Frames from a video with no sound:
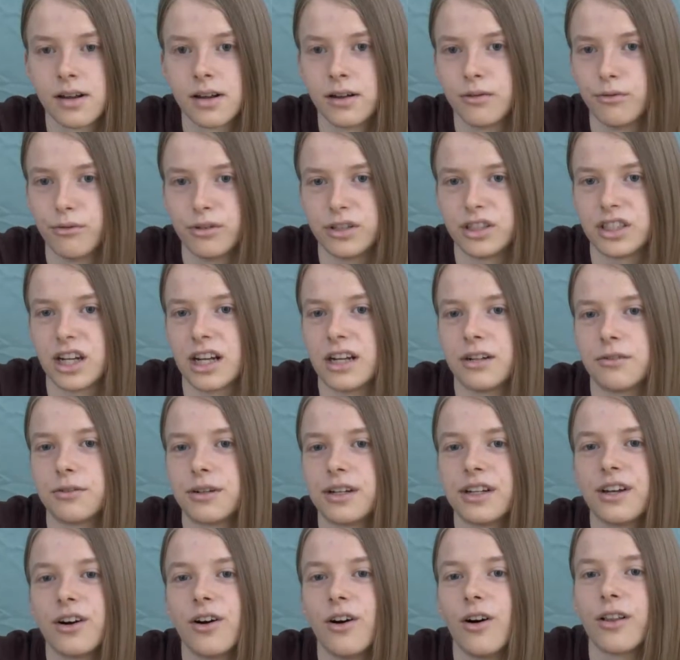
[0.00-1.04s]
we
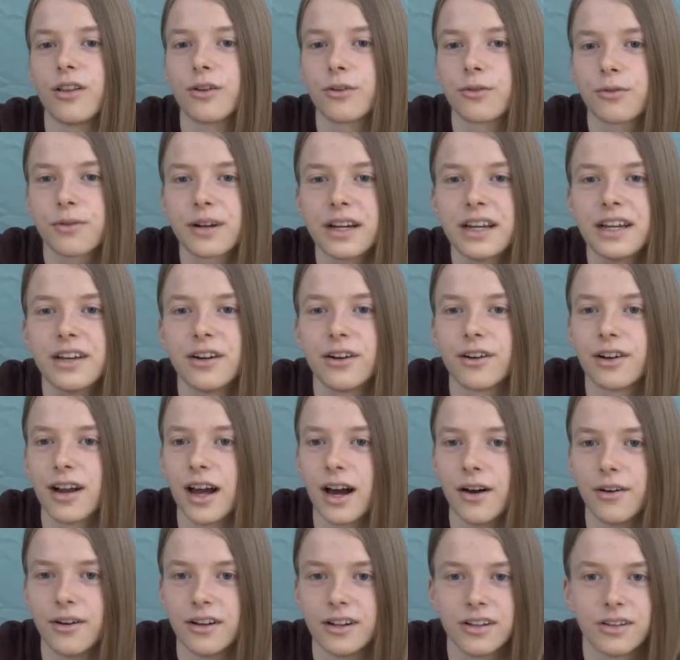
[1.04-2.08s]
generally all agree on
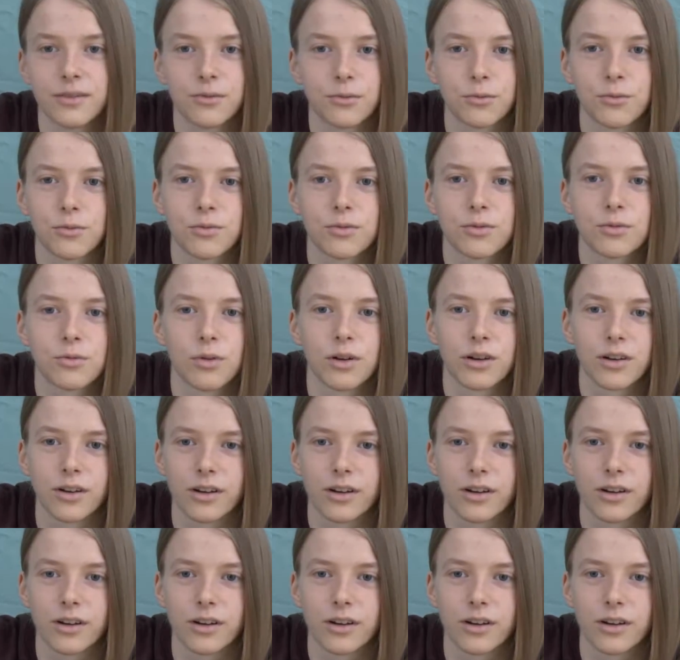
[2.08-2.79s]
what